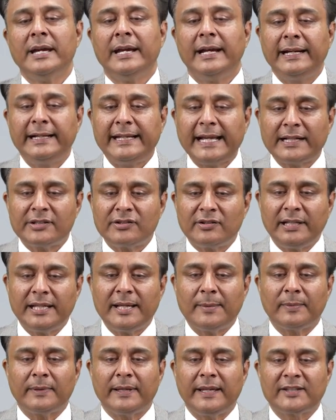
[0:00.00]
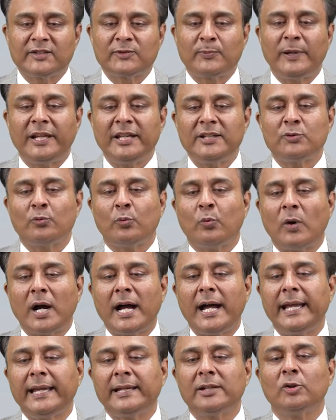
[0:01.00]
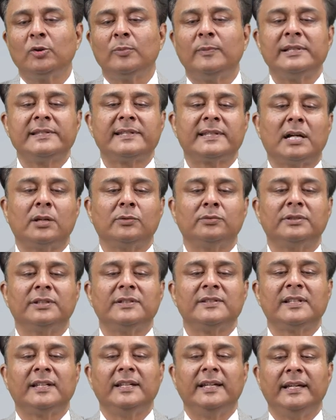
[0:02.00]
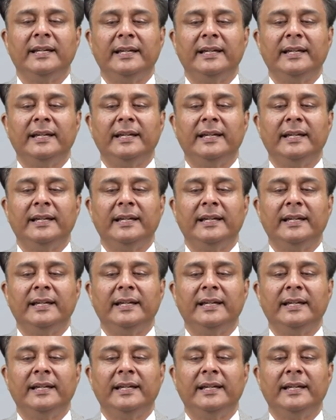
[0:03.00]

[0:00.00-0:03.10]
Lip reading: It actually explains why global south is